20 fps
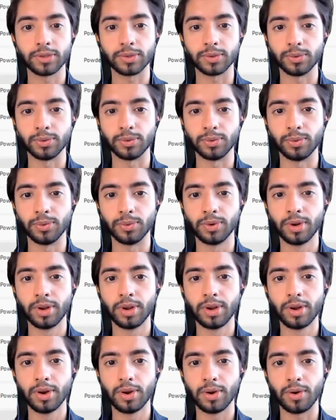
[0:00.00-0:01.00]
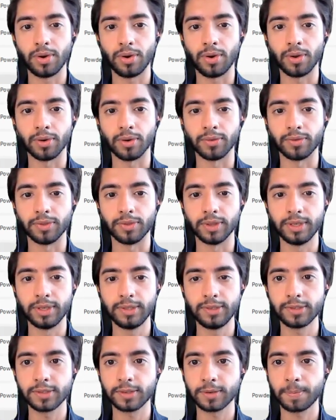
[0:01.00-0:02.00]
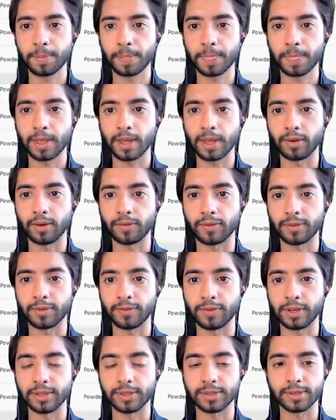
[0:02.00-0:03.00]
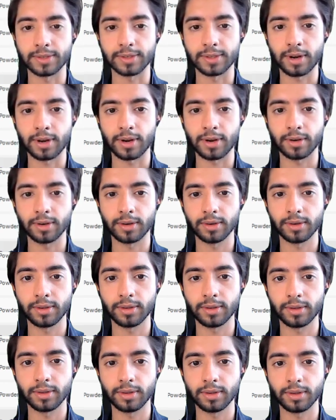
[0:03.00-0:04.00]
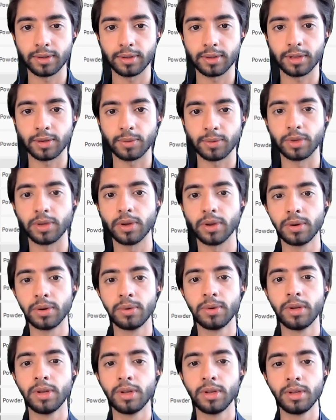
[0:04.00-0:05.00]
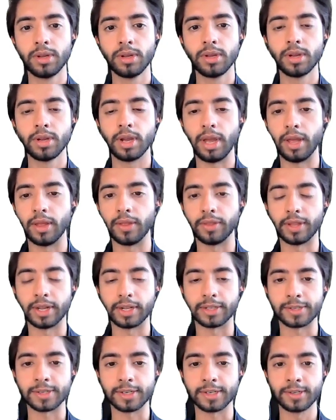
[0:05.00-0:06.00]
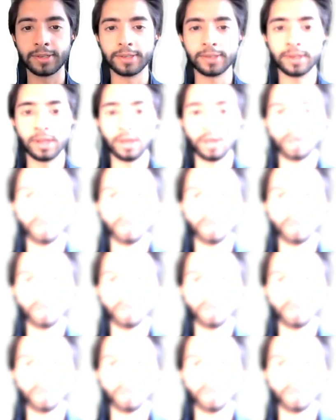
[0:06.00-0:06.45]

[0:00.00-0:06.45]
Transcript: to all of these, and for faces there we go, and that's it.